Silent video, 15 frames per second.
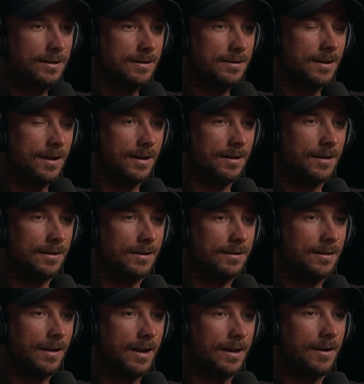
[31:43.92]
then
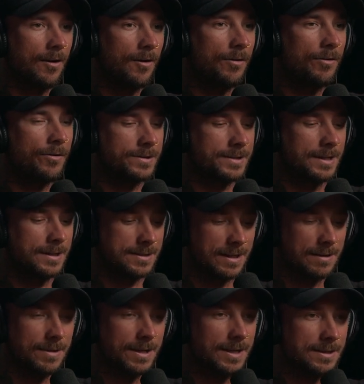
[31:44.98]
like all those things need
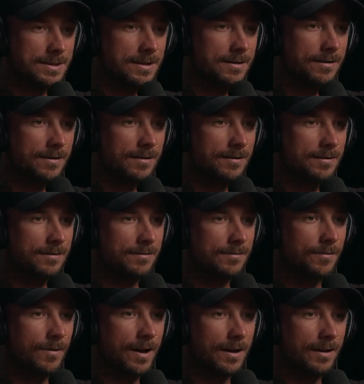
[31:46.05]
to be considered
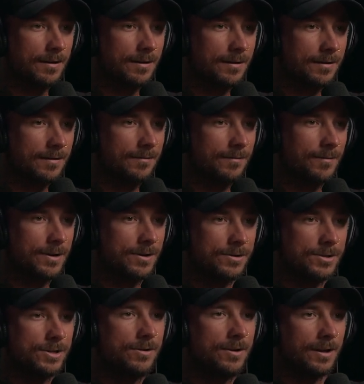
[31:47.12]
when when you're
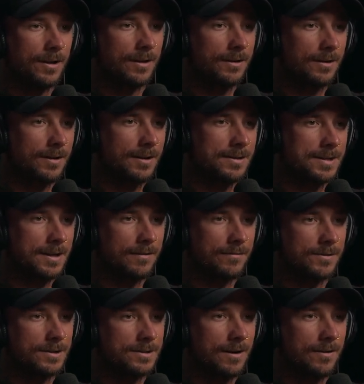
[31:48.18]
shooting instead of
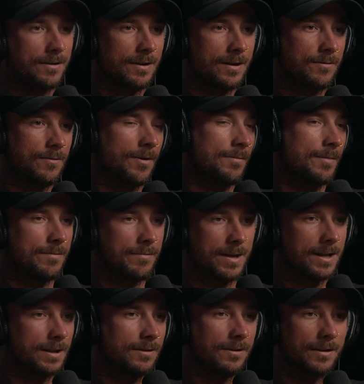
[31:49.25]
just going like, well, I'm going to
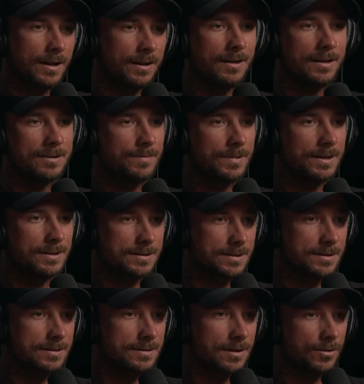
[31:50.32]
make it look like this because
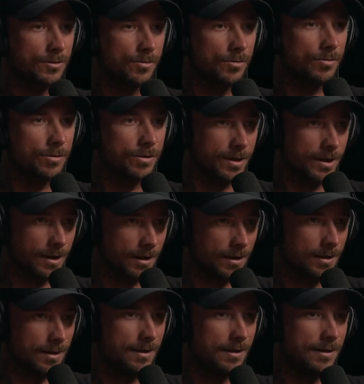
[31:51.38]
this is the cool thing
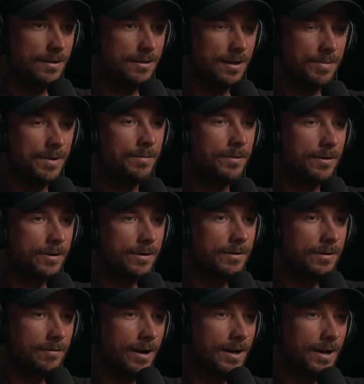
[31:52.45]
that people are
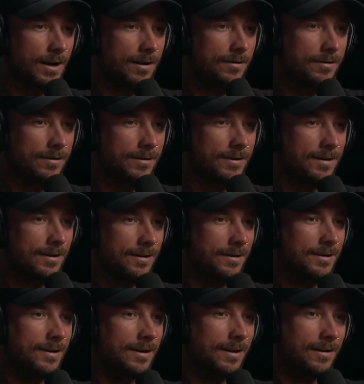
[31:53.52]
doing right now. Right.
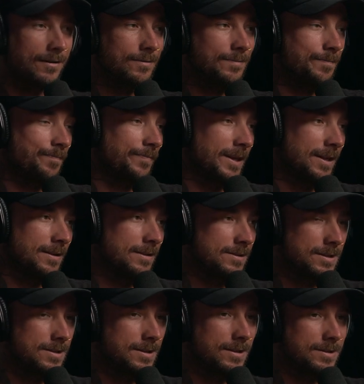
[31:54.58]
You know, and it's
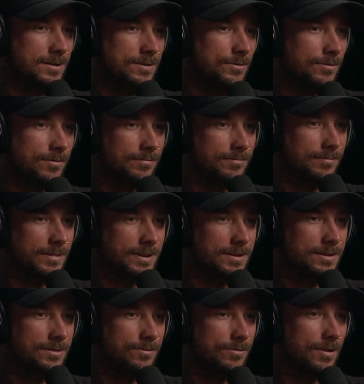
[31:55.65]
just it's a tool. It's
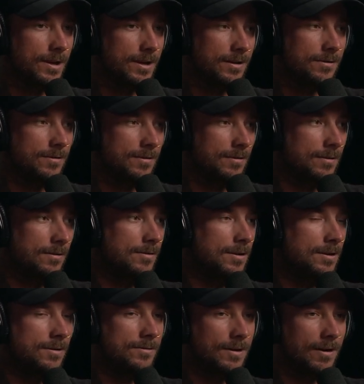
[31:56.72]
yeah. a tool that you you
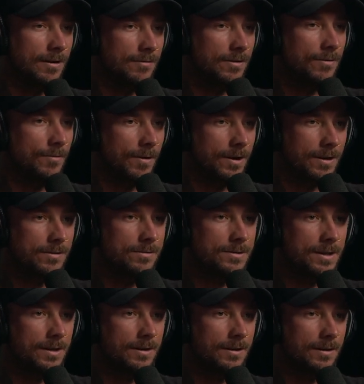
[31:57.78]
can use however you want to use
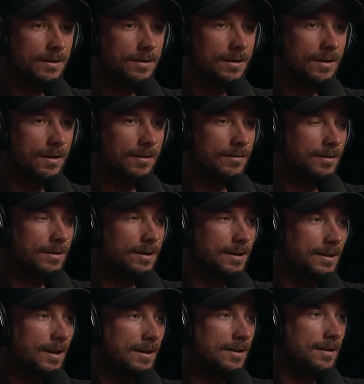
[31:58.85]
it. You know, and
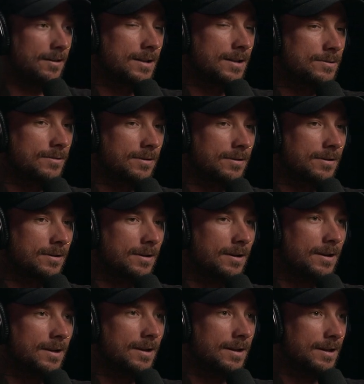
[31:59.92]
and I think what
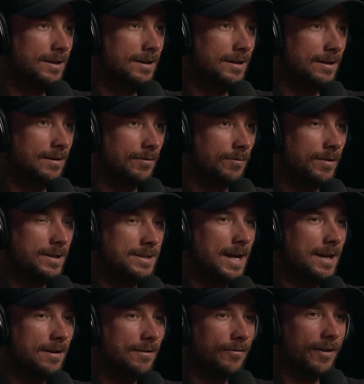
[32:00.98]
we
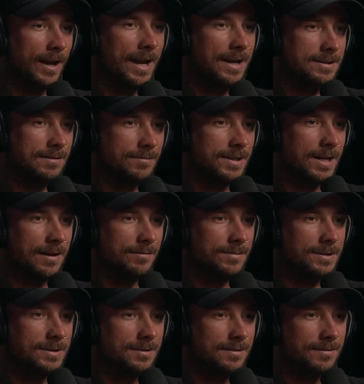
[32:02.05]
tend to forget
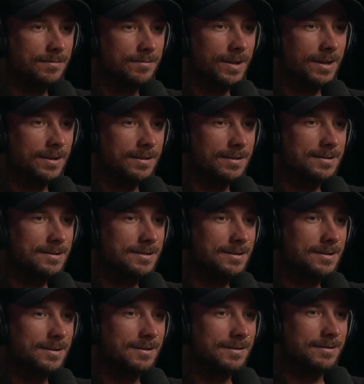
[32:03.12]
sometimes right.
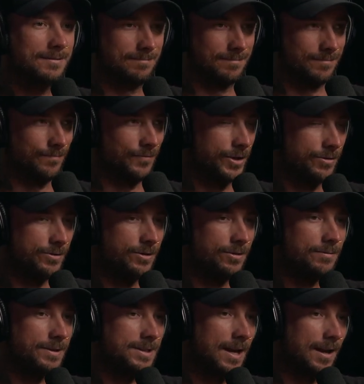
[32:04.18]
because
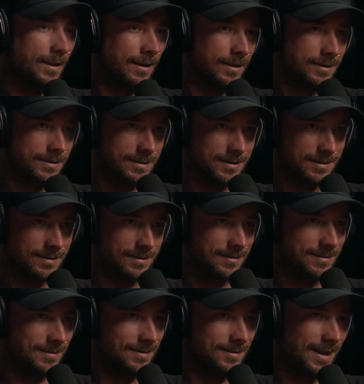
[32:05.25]
YouTube is telling us
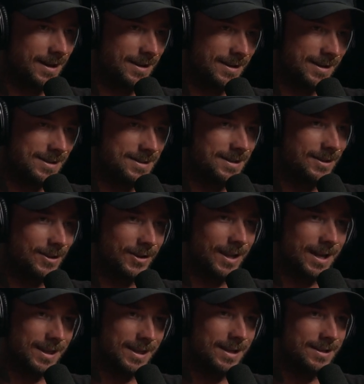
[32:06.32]
that it needs to look
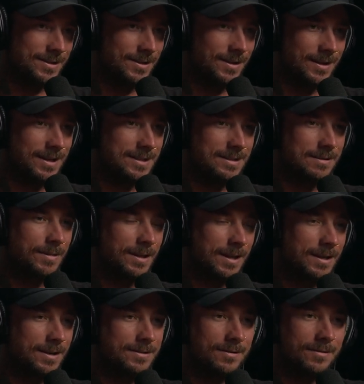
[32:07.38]
like this or it needs to be
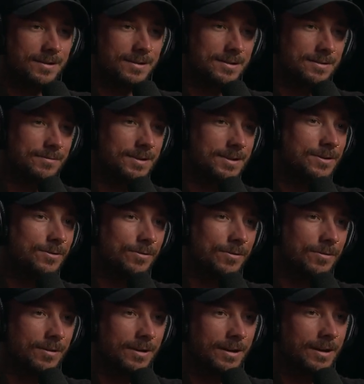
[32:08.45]
this or this is what's
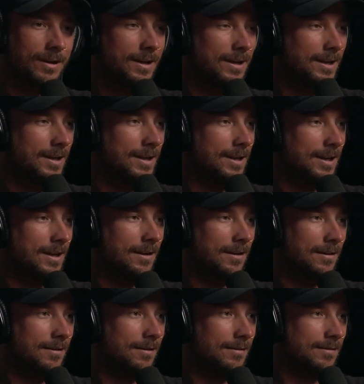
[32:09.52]
cool and
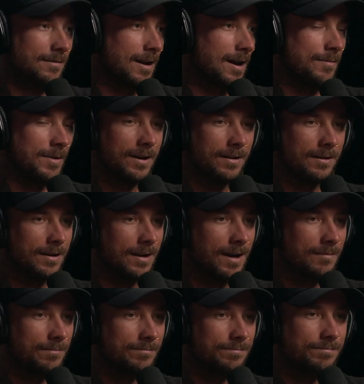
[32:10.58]
and I mean I'm